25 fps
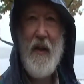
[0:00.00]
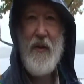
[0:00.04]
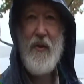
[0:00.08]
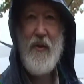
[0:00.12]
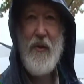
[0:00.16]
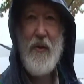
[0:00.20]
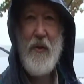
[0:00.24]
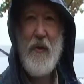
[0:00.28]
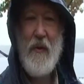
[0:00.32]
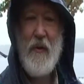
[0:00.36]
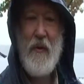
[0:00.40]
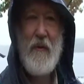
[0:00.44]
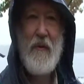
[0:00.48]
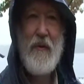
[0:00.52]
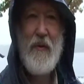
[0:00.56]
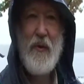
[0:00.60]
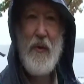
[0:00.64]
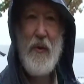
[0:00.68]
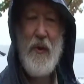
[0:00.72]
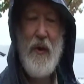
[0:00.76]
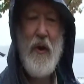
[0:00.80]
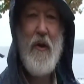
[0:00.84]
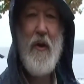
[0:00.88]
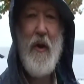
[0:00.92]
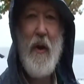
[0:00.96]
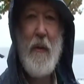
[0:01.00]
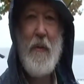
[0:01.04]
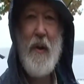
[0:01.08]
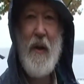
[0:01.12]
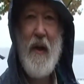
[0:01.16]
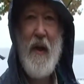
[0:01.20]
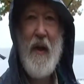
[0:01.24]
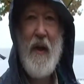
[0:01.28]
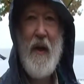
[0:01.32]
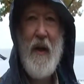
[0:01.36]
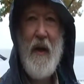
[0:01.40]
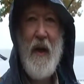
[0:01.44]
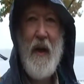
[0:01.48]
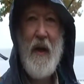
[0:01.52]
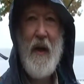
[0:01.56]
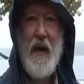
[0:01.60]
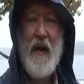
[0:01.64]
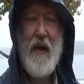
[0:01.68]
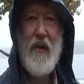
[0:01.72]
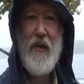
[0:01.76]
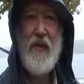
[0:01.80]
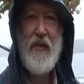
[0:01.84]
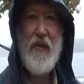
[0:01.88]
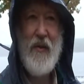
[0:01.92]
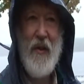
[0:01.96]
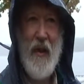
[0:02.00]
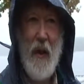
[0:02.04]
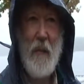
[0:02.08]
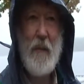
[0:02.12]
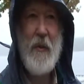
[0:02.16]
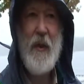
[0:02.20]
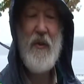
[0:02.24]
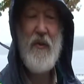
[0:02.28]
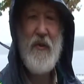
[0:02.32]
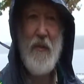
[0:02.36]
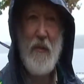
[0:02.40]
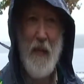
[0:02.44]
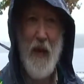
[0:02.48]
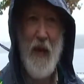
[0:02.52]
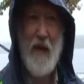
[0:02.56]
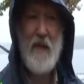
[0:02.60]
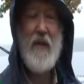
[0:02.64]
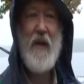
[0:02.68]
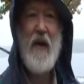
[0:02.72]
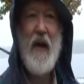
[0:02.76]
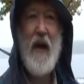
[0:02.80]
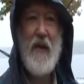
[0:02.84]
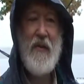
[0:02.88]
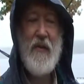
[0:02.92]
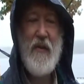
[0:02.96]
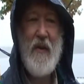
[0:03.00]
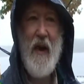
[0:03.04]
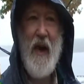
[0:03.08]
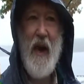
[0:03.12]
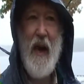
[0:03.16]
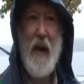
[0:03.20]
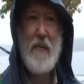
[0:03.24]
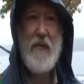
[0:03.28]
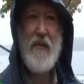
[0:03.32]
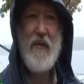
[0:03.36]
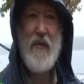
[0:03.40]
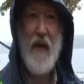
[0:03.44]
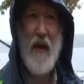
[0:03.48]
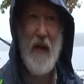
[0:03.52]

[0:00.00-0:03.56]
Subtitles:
to Europe. And it is helping to melt the ice caps,